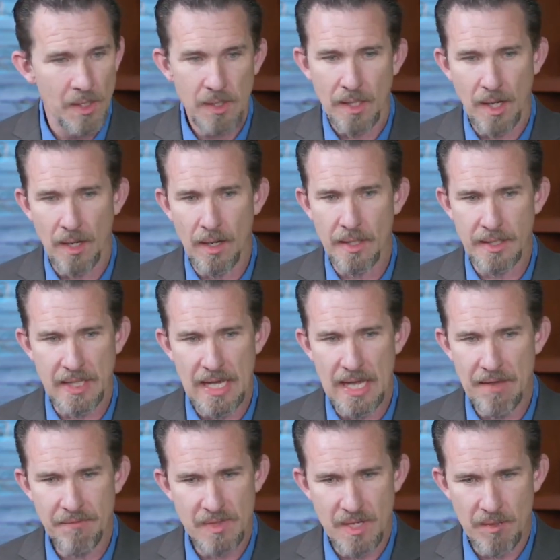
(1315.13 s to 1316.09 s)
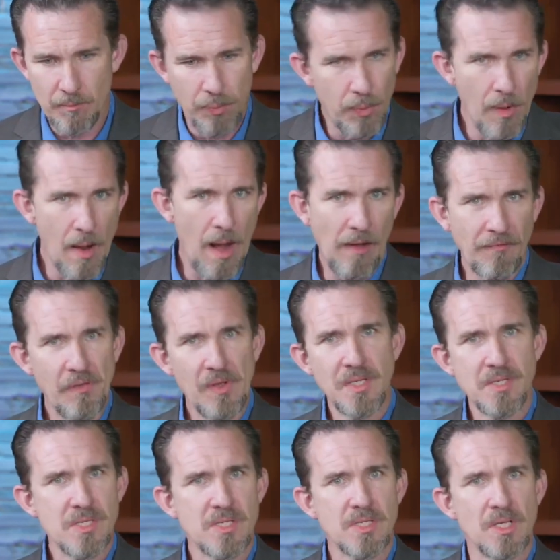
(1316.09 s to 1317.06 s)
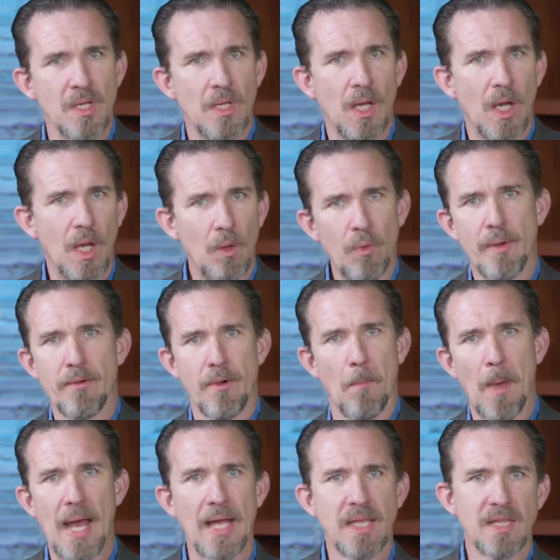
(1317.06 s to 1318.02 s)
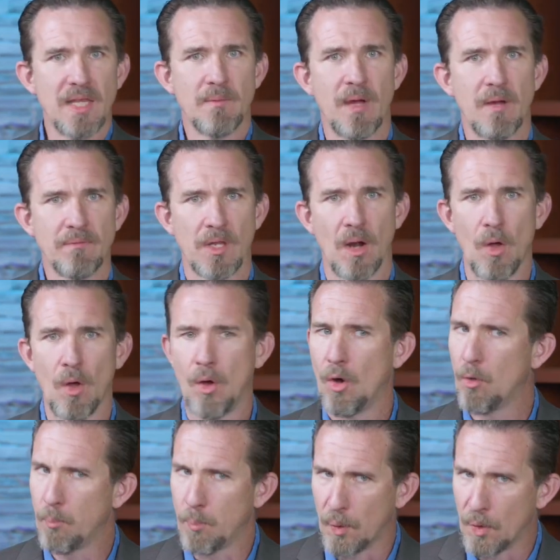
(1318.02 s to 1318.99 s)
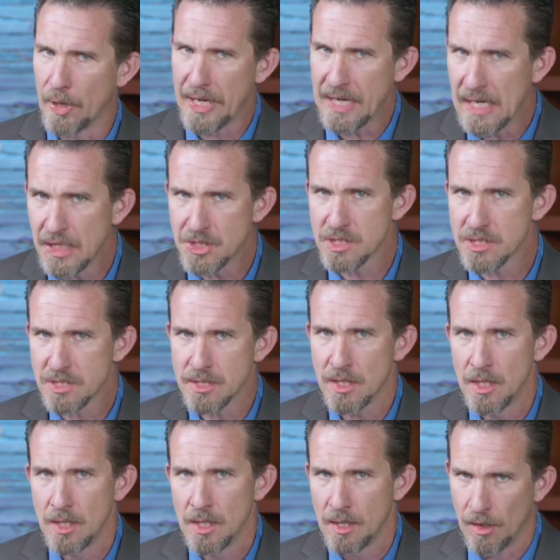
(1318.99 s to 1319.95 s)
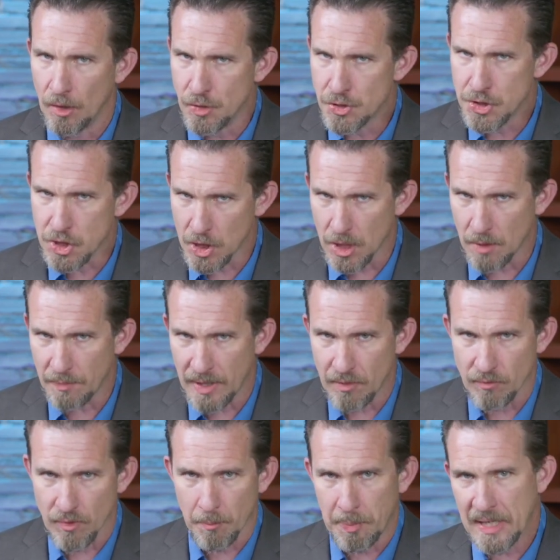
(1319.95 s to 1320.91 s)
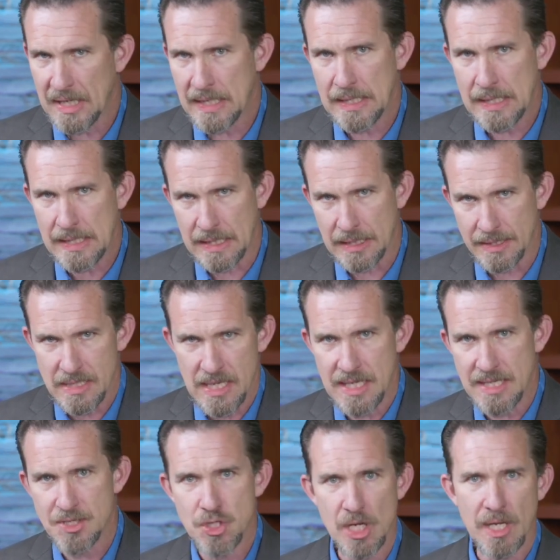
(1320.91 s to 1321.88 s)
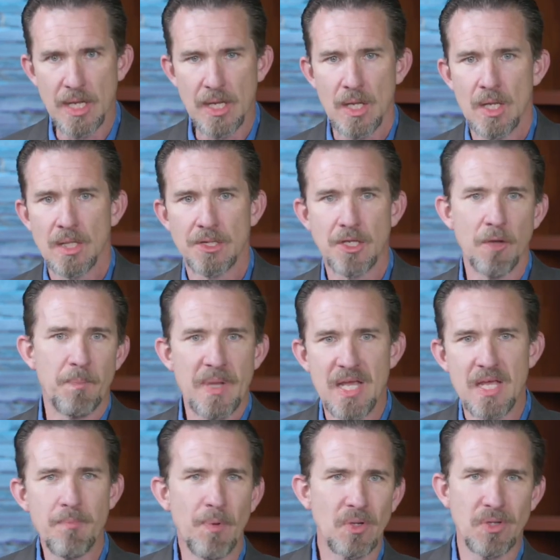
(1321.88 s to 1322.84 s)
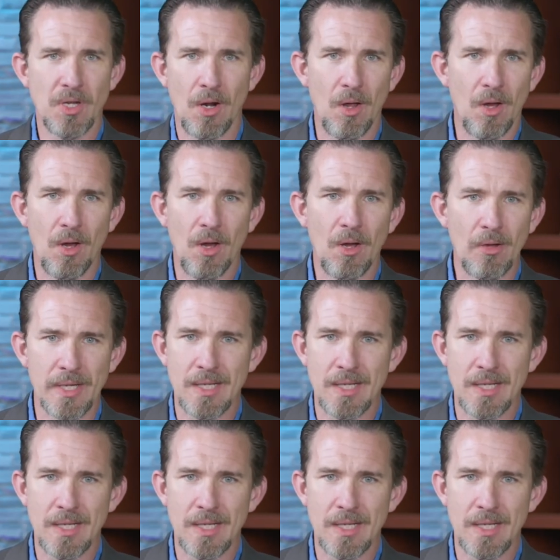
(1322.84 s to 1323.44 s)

God gave them prophets who would remind them of the law, priests who should have been repeating and teaching the people the law.